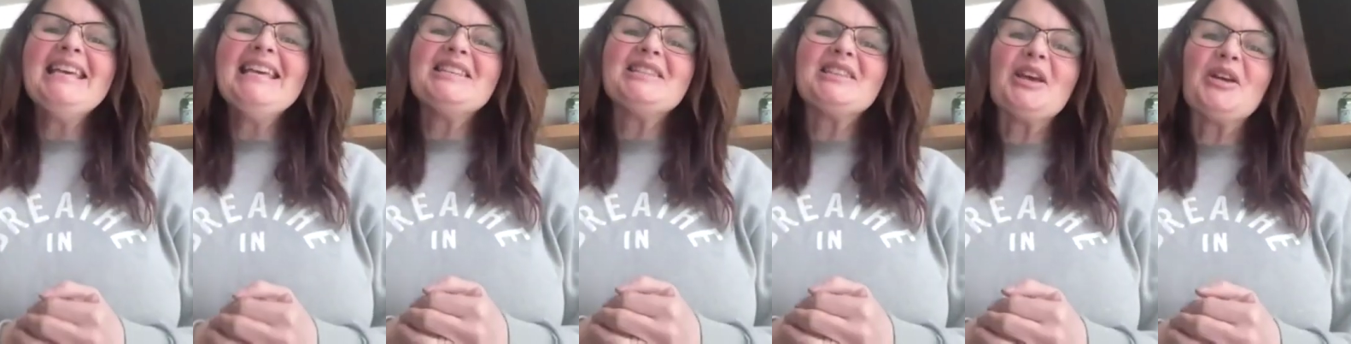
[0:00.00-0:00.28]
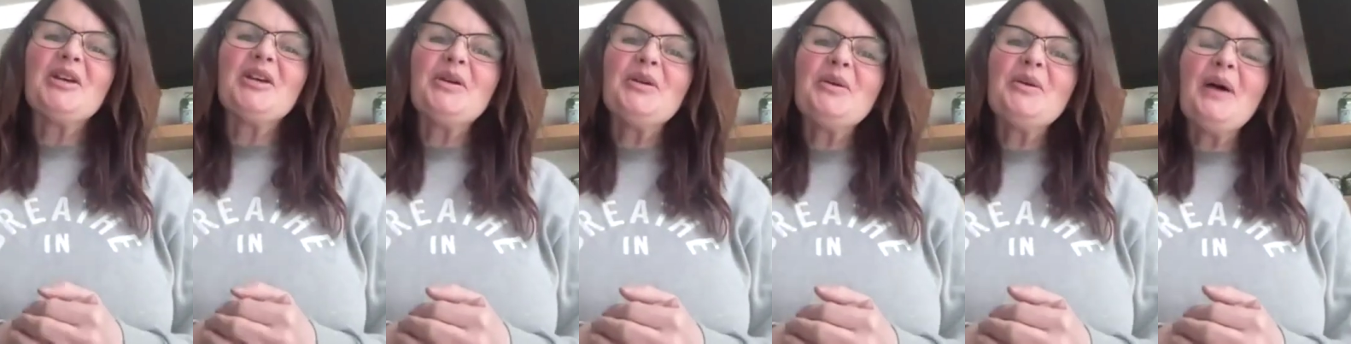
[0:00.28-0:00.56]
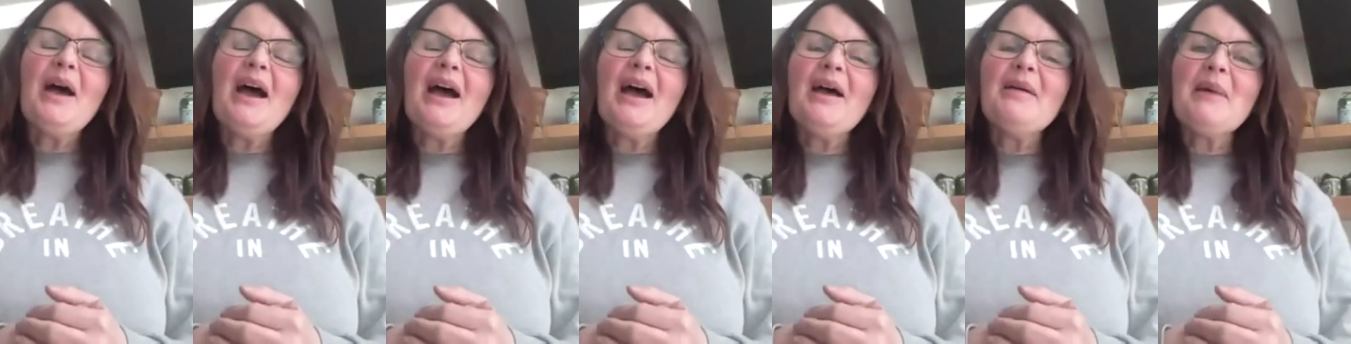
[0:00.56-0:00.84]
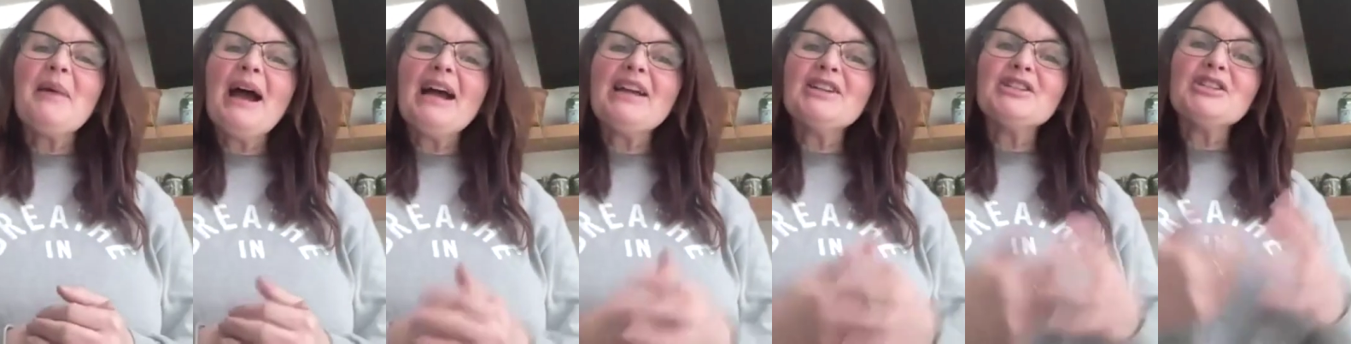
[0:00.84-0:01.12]
So
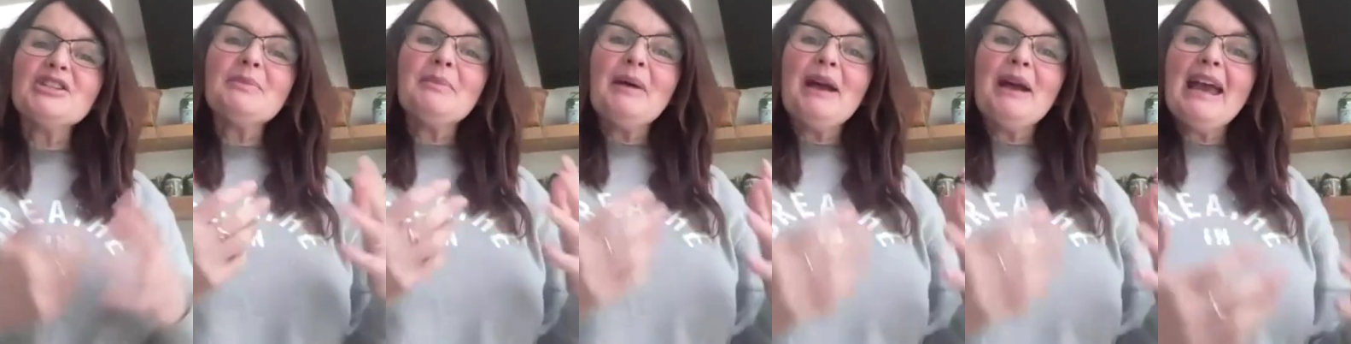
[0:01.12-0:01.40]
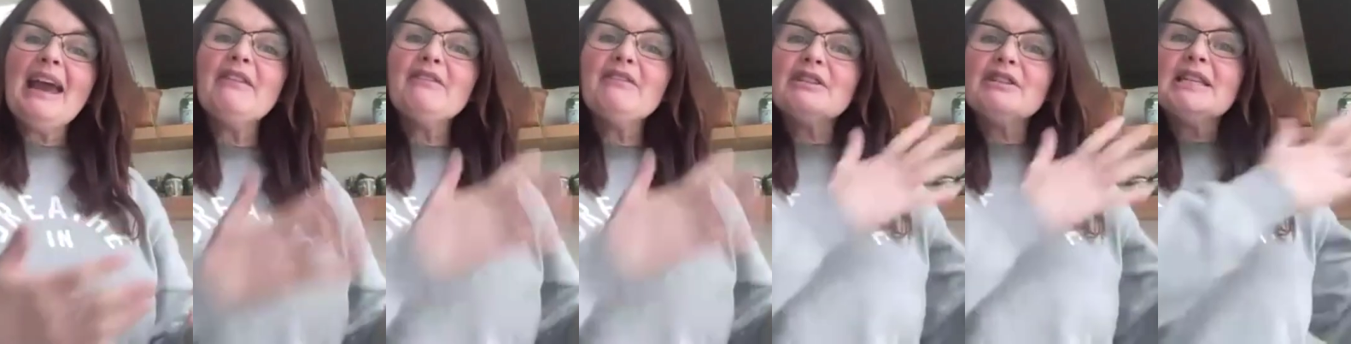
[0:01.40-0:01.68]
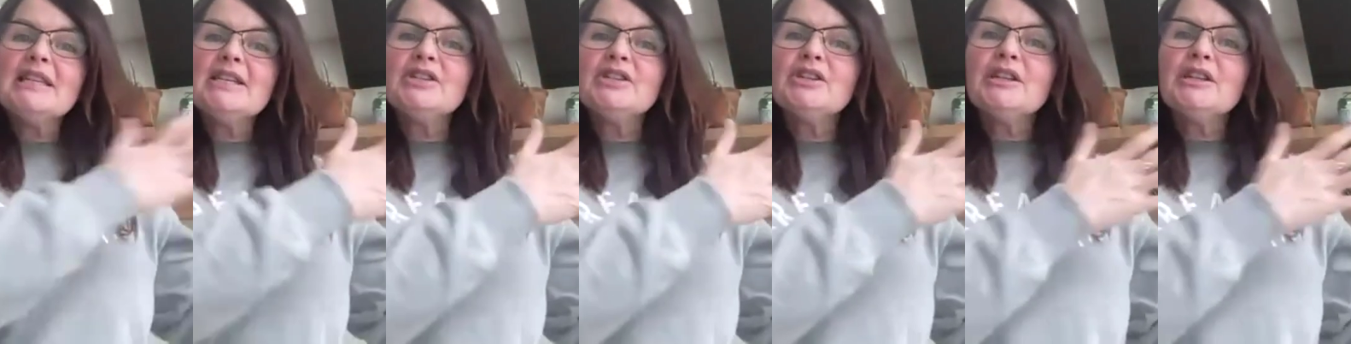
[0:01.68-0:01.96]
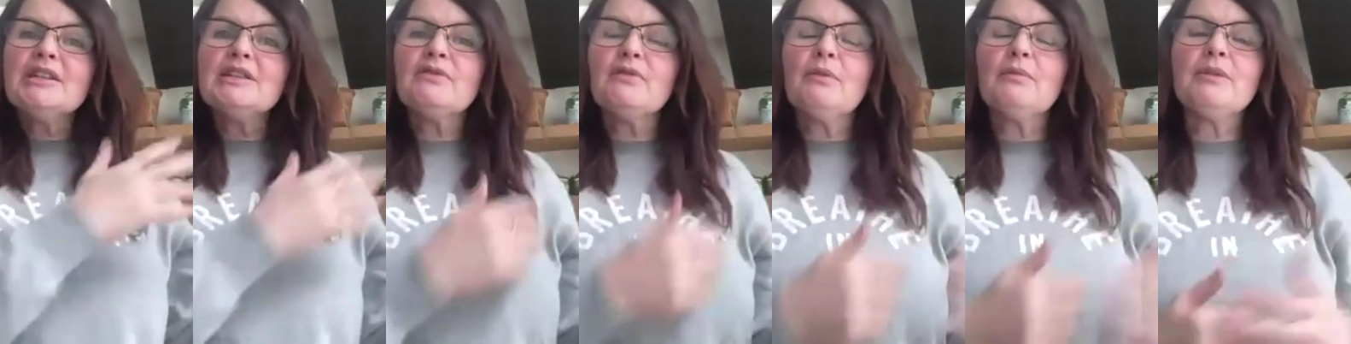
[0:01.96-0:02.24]
actually my heritage
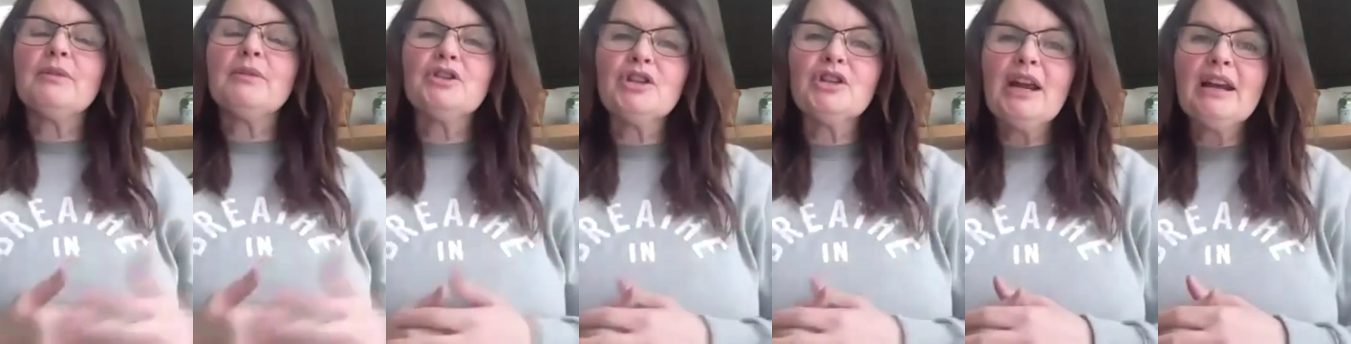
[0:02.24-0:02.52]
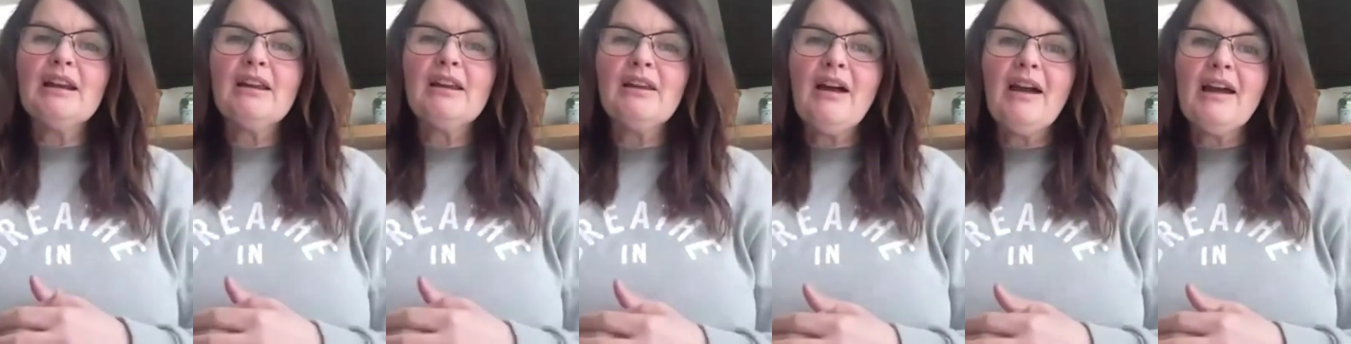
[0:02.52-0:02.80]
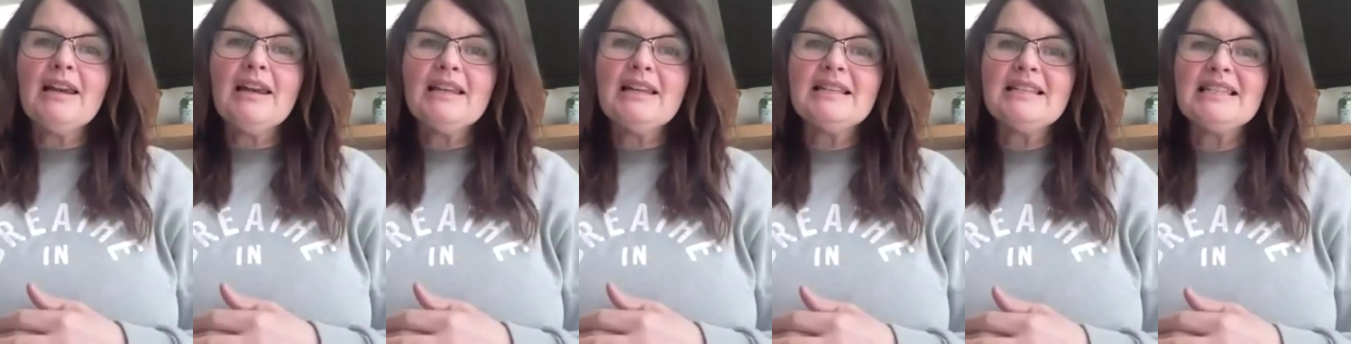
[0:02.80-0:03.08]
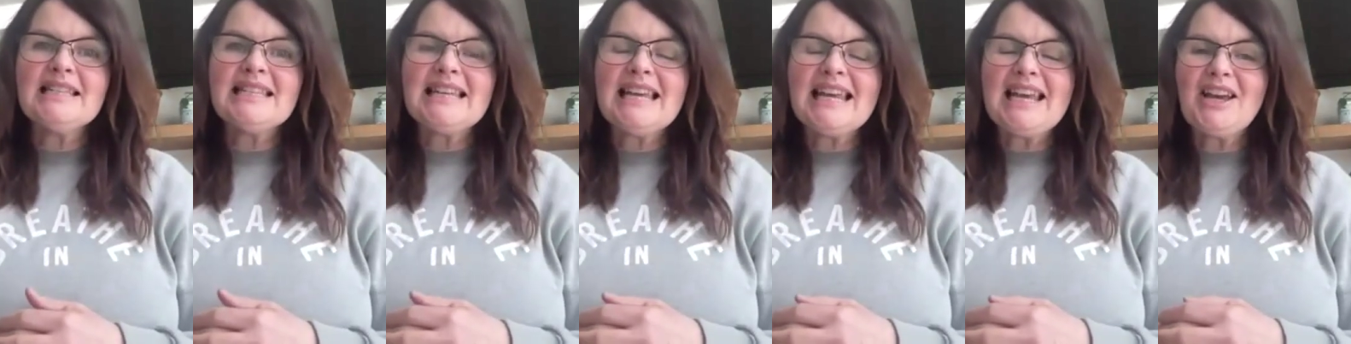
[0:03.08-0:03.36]
is from the Channel
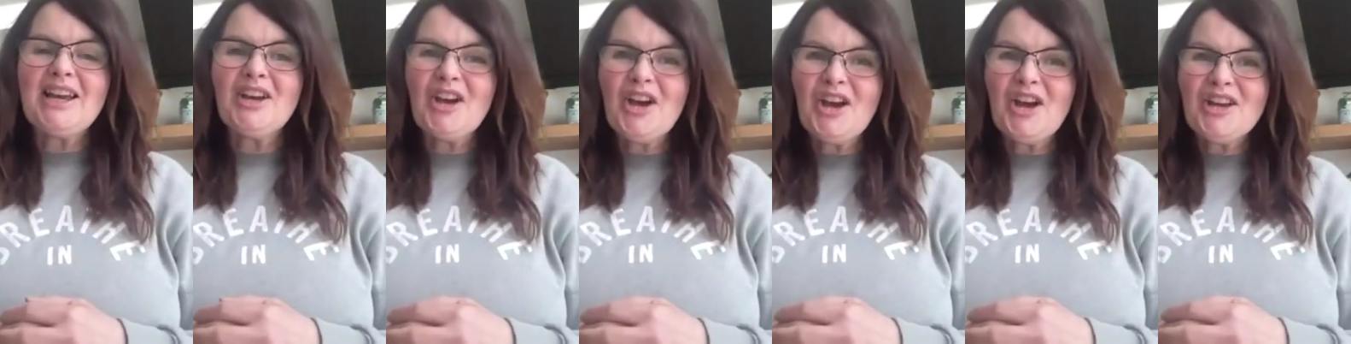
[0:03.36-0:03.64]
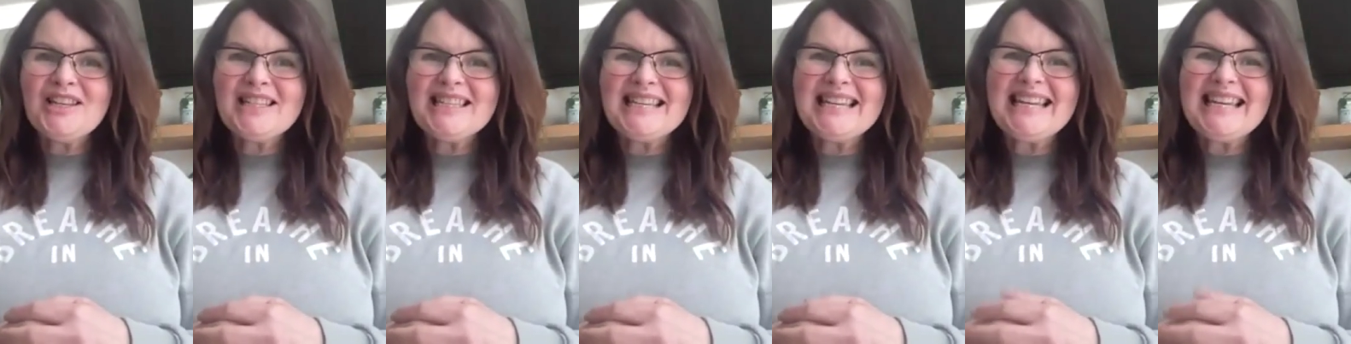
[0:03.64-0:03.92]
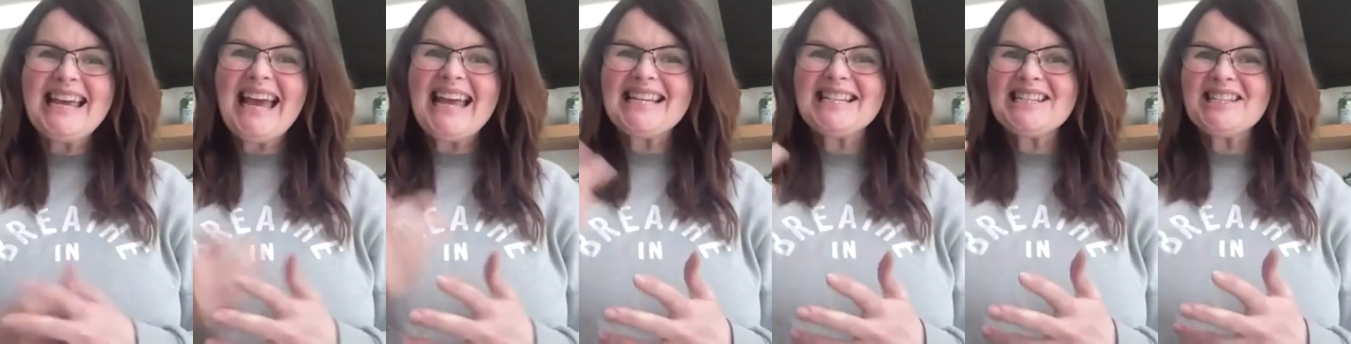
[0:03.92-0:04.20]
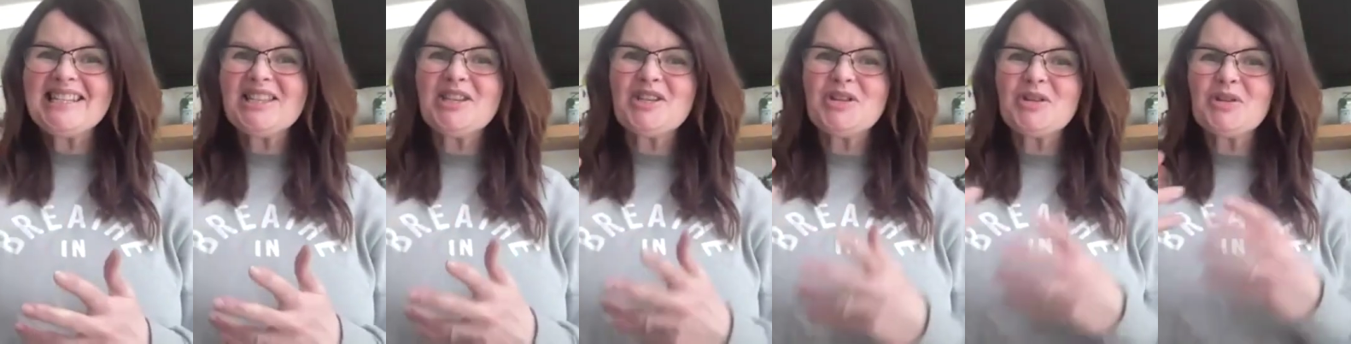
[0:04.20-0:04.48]
Islands in Guernsey,
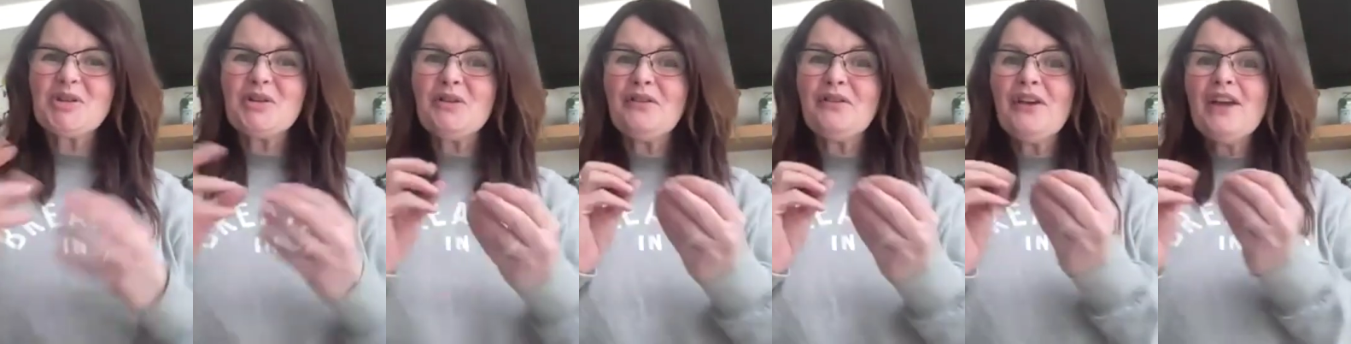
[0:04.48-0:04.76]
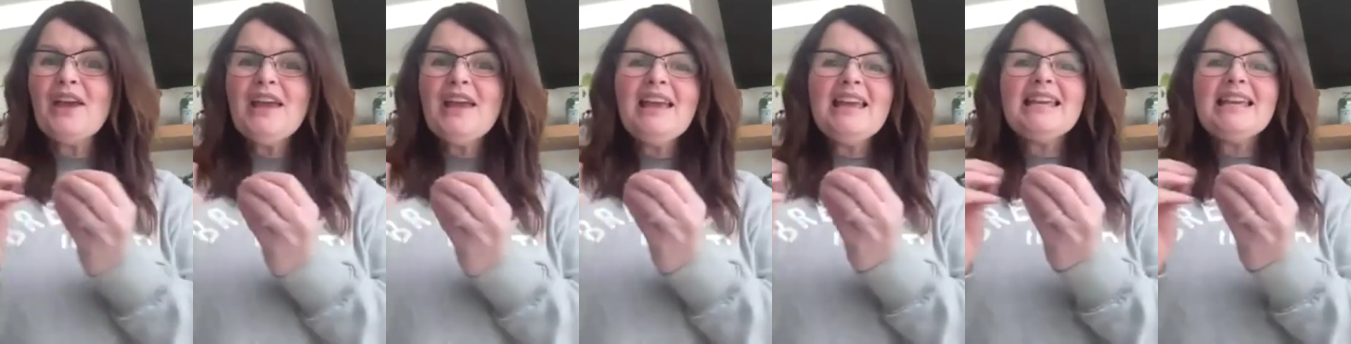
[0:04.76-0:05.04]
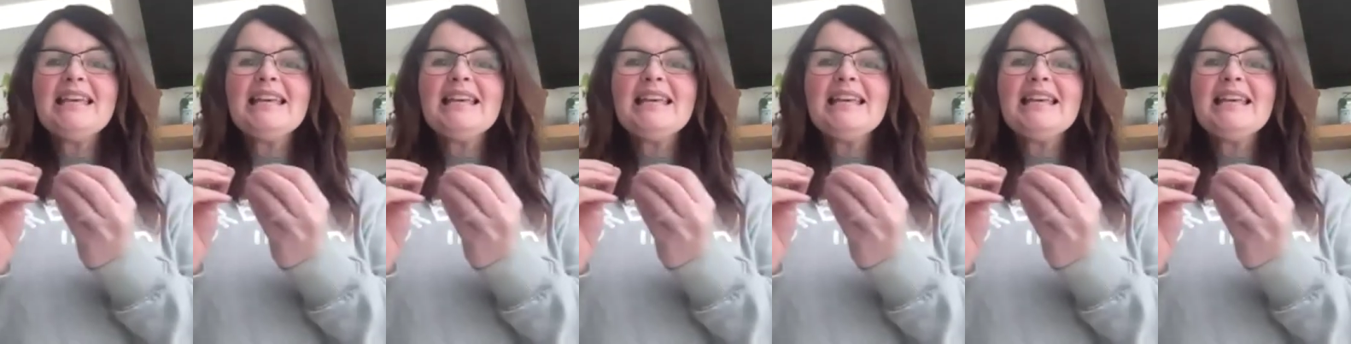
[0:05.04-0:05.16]
hence the sort of